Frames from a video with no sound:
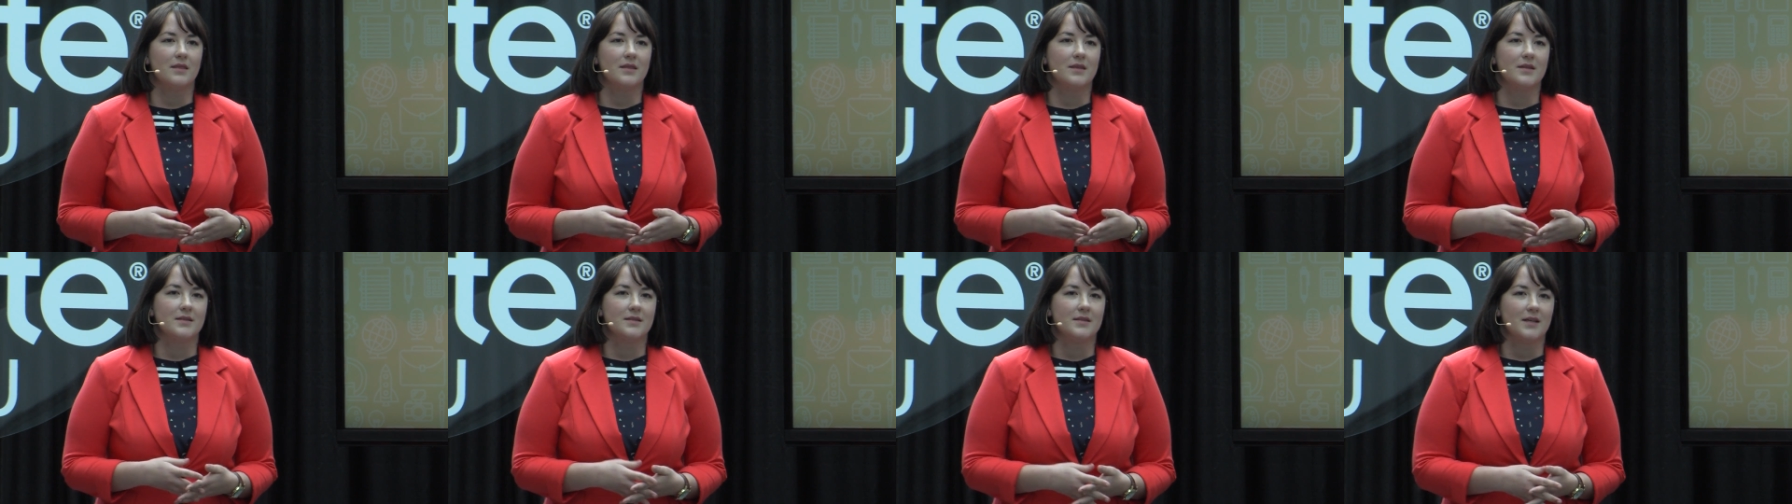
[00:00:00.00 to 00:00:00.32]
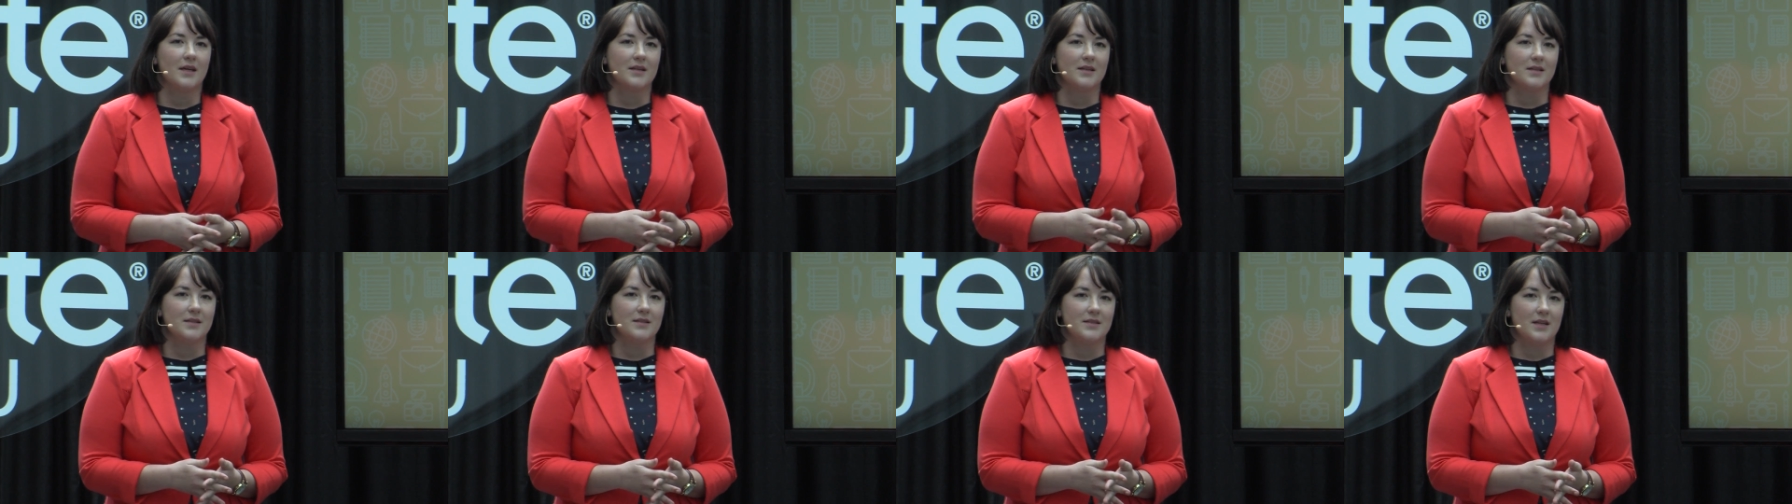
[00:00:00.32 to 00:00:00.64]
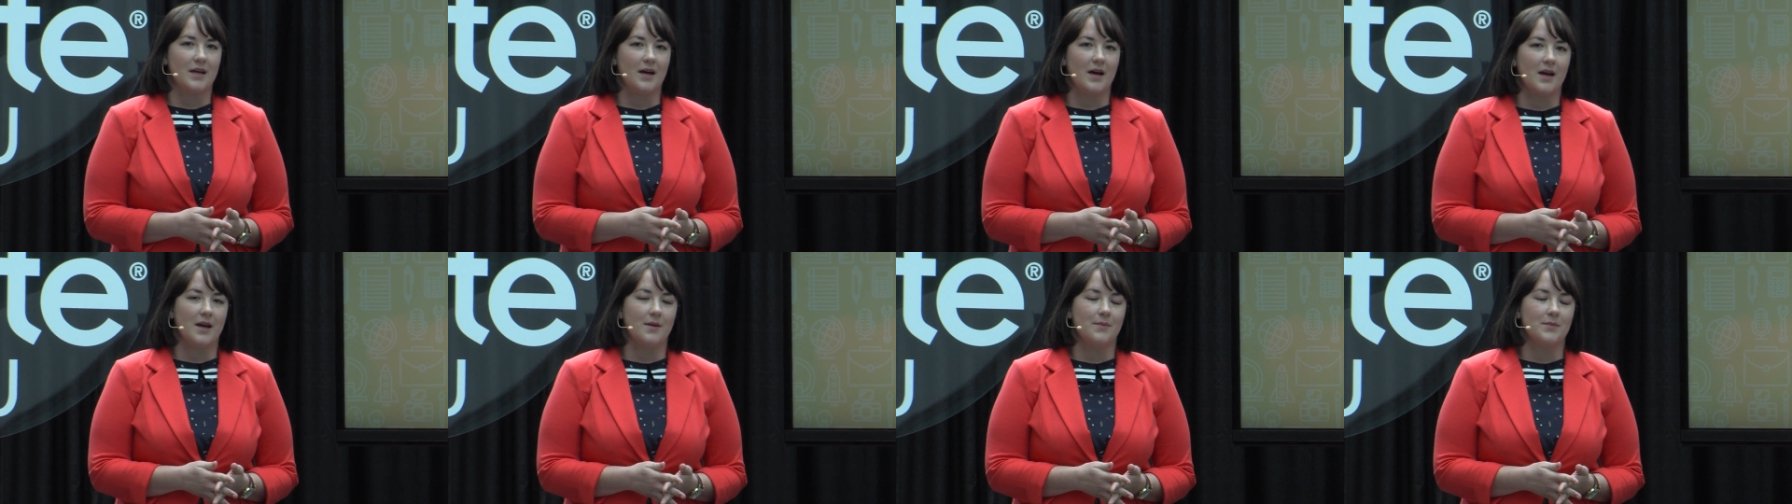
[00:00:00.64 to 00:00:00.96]
The second
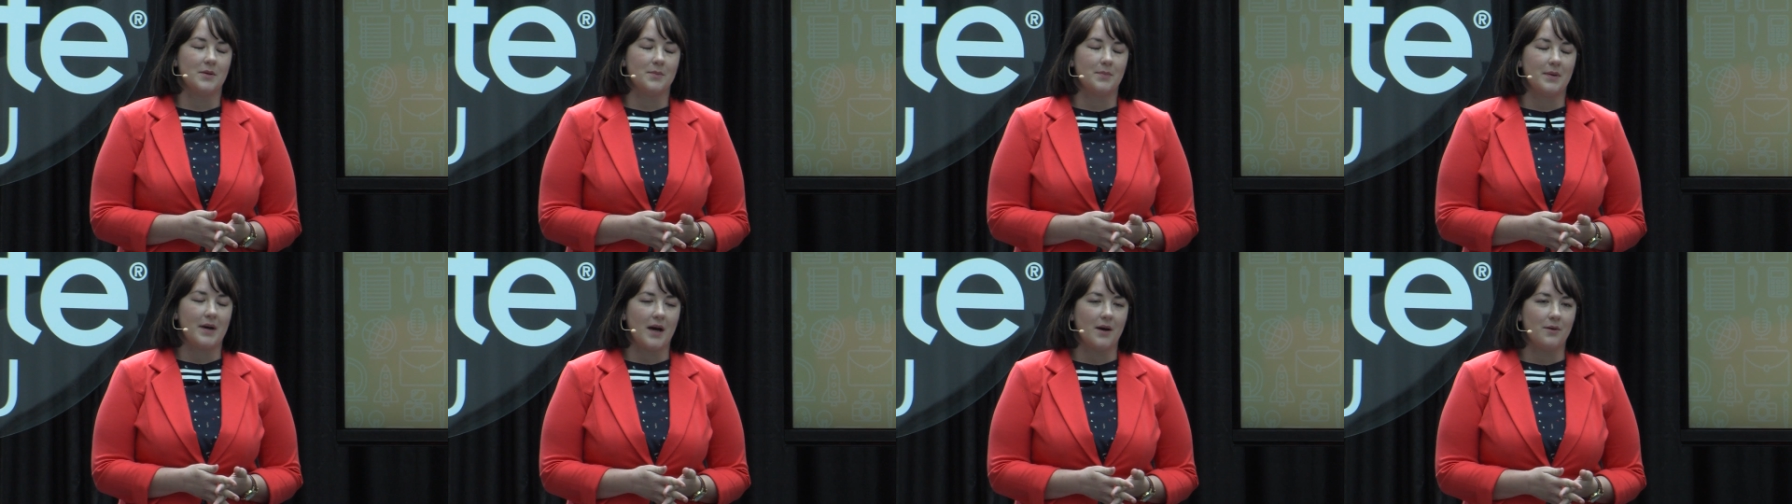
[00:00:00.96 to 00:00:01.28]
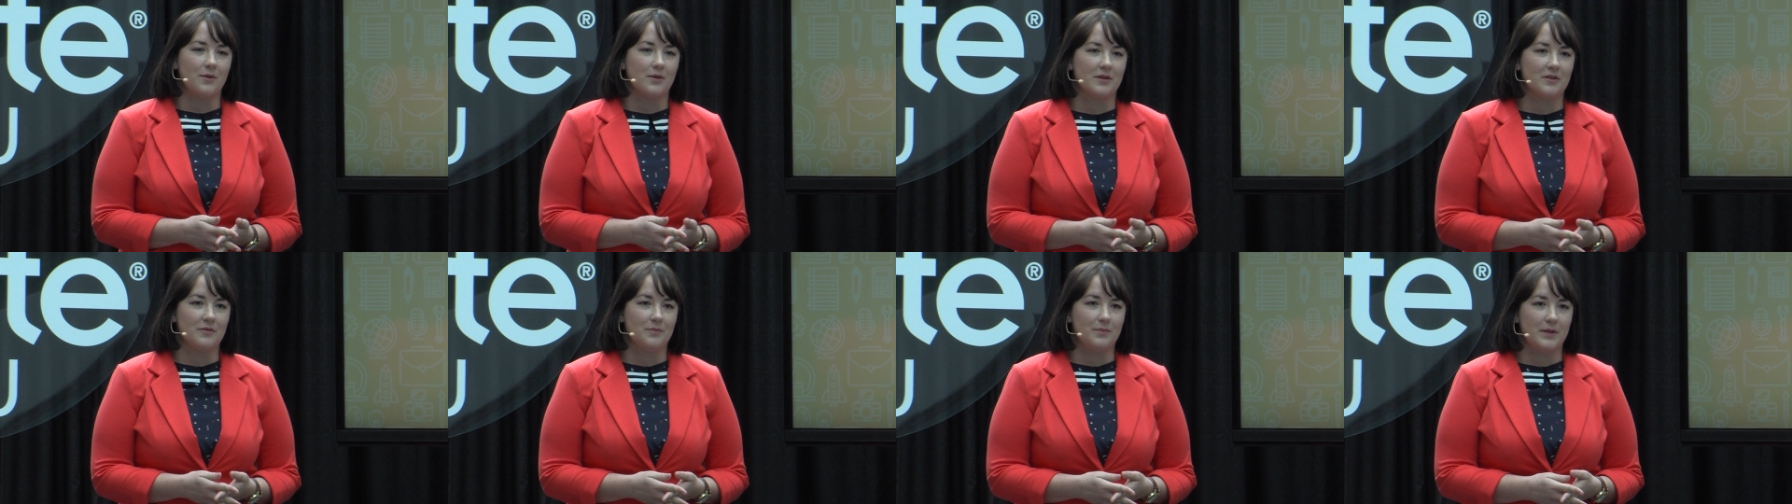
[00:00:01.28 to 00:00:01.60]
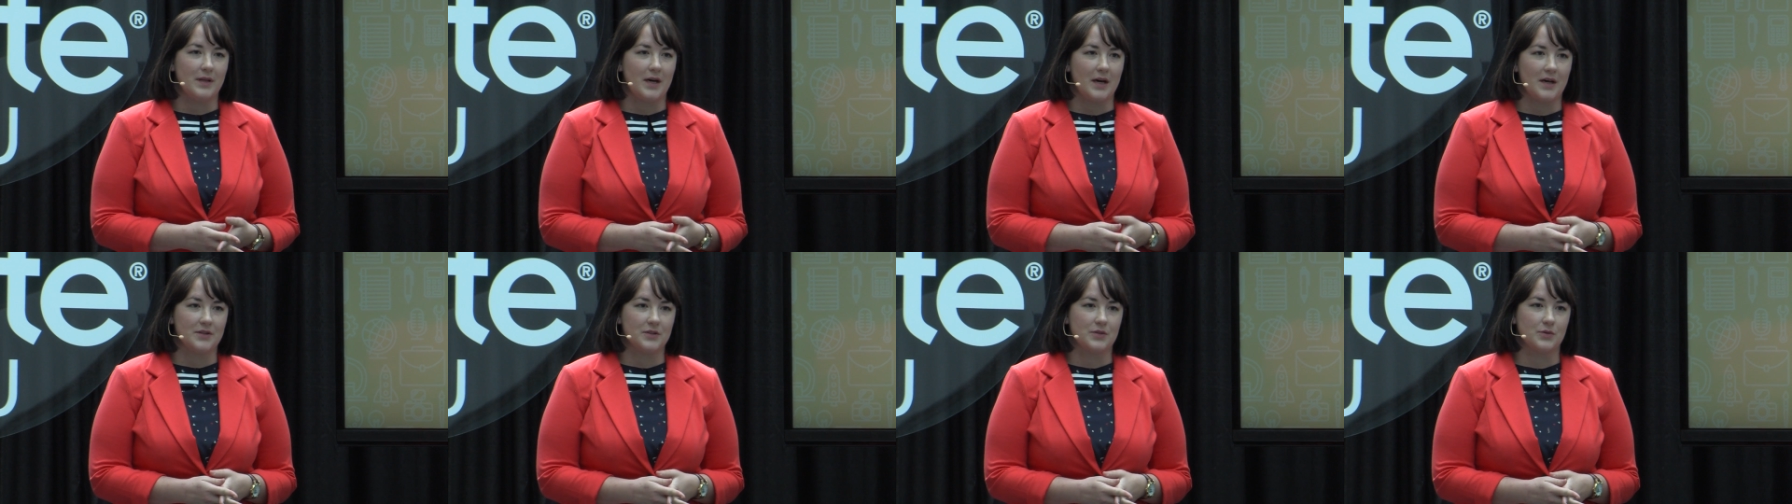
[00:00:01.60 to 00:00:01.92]
time the power of
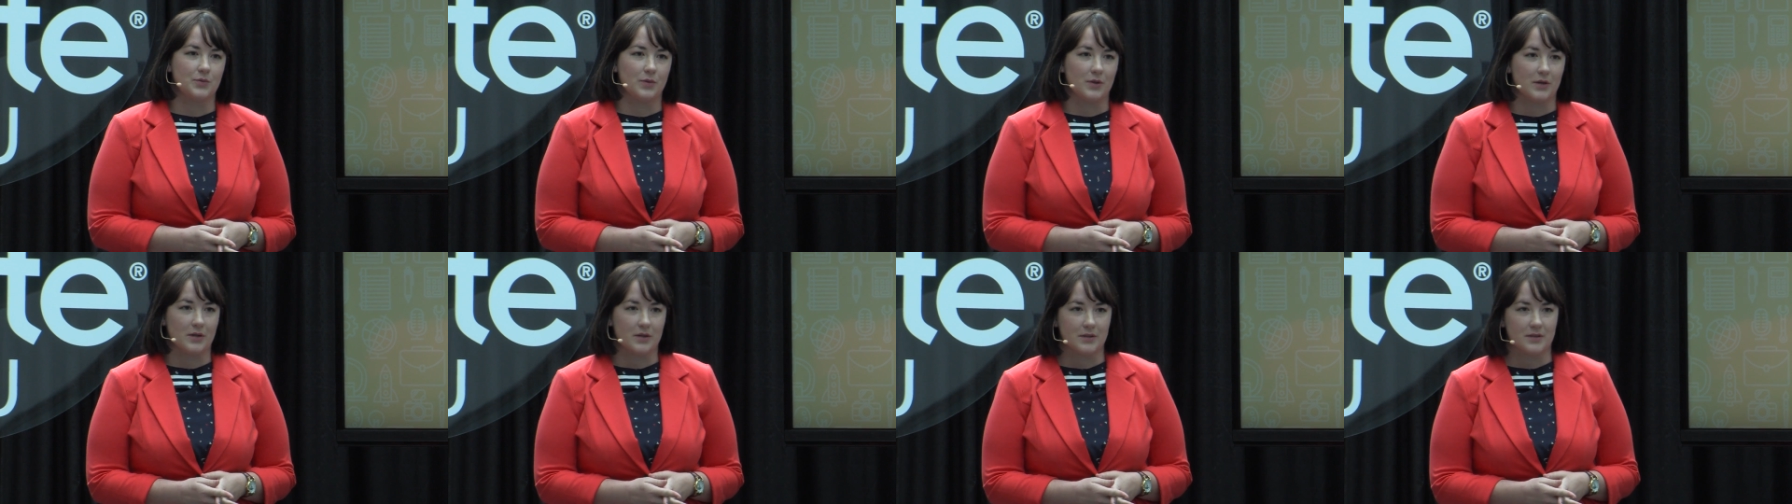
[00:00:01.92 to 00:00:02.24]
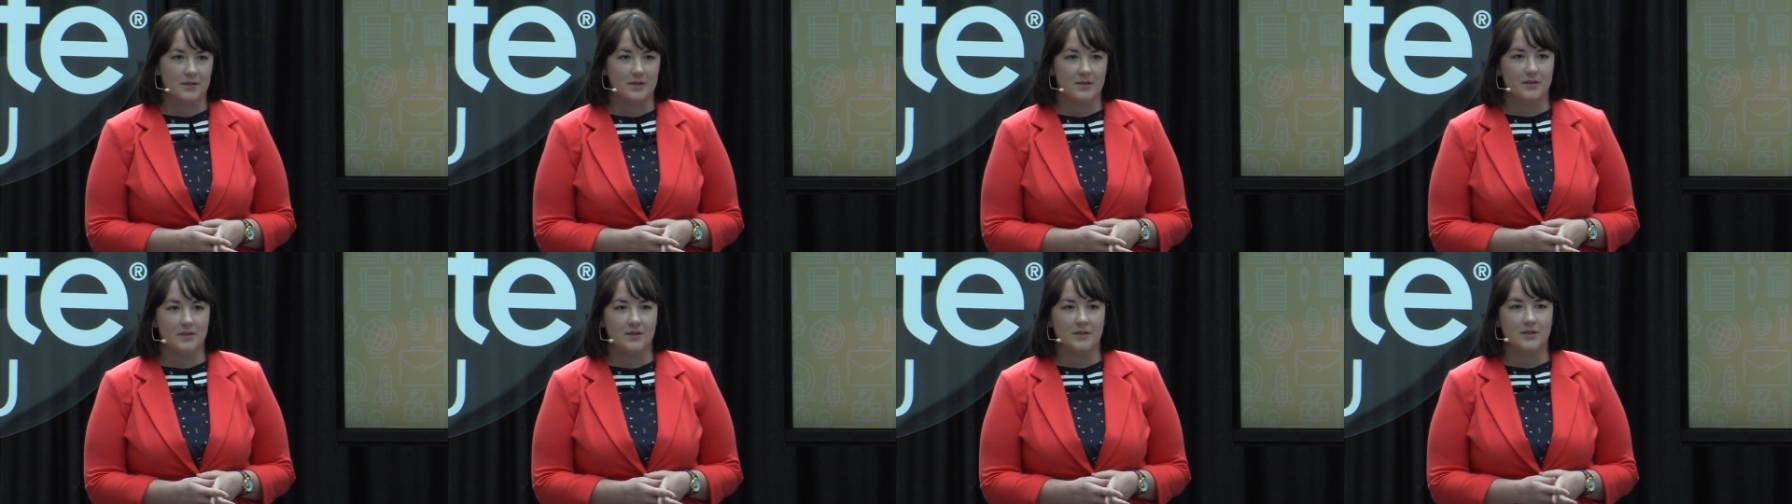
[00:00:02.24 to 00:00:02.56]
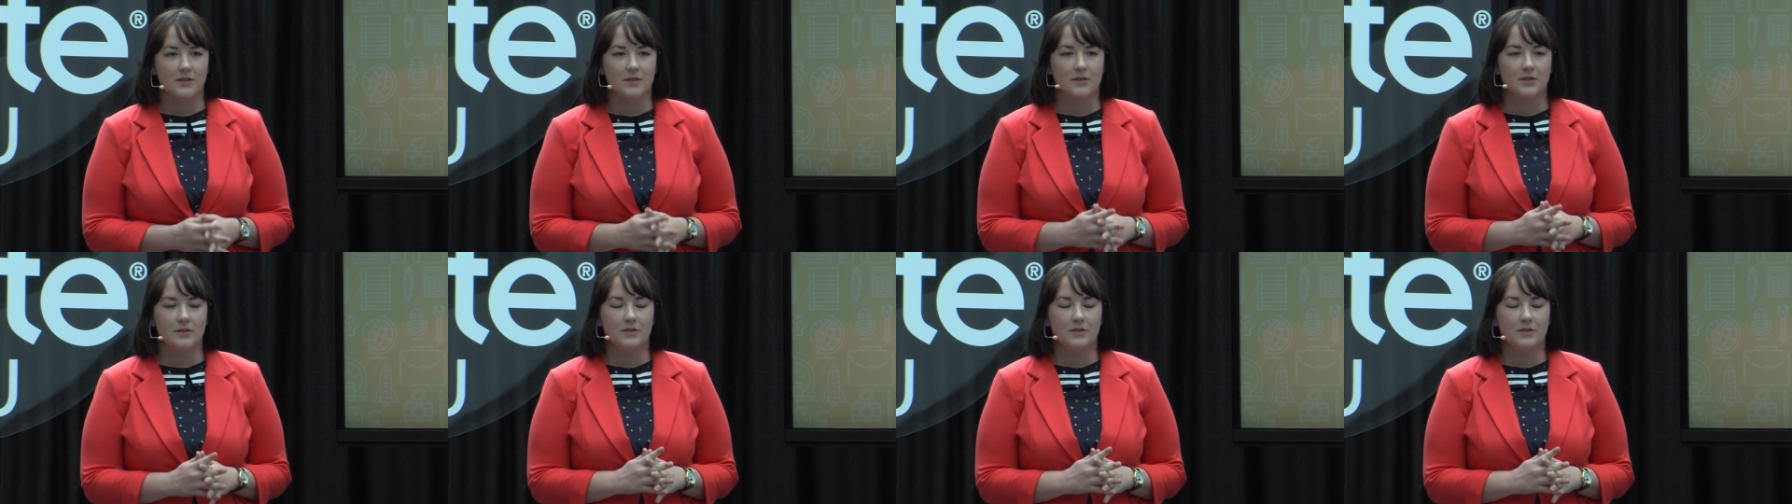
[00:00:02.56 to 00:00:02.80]
Plath's words